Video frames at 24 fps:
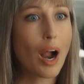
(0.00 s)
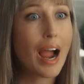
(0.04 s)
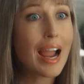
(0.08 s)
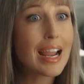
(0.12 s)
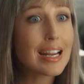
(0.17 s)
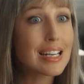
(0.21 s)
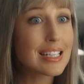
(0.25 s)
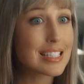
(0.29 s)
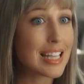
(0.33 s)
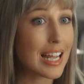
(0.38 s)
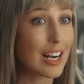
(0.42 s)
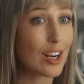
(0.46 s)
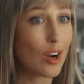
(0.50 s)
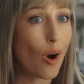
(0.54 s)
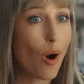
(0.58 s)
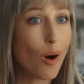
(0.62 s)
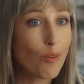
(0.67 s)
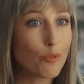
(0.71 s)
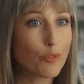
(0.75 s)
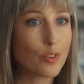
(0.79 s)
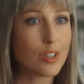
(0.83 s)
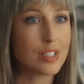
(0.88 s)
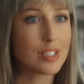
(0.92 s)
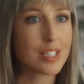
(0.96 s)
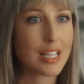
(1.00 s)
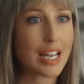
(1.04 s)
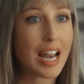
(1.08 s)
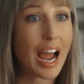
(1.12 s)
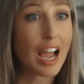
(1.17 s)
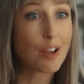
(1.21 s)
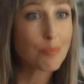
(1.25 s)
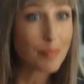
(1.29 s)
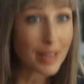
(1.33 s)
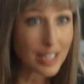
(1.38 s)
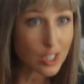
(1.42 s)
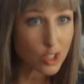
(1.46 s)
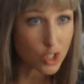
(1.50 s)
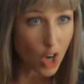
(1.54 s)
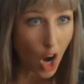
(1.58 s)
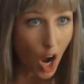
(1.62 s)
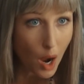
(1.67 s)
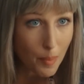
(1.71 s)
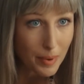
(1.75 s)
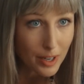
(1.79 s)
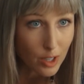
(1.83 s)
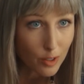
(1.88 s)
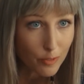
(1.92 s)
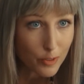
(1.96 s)
Brian is at a conference and I have my
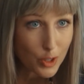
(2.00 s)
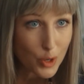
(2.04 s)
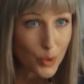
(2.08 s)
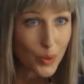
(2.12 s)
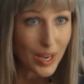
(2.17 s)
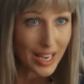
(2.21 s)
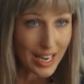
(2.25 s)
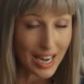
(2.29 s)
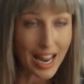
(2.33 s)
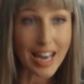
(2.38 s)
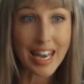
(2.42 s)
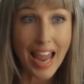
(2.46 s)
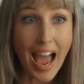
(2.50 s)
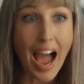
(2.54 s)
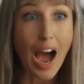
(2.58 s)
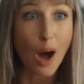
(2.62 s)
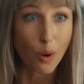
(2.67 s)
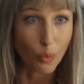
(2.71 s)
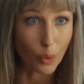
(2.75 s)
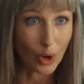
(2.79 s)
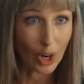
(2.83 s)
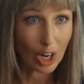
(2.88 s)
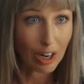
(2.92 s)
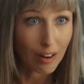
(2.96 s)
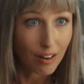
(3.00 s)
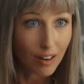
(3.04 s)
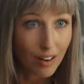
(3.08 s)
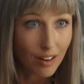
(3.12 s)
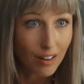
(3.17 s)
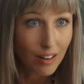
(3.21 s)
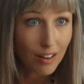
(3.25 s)
job interview in an hour.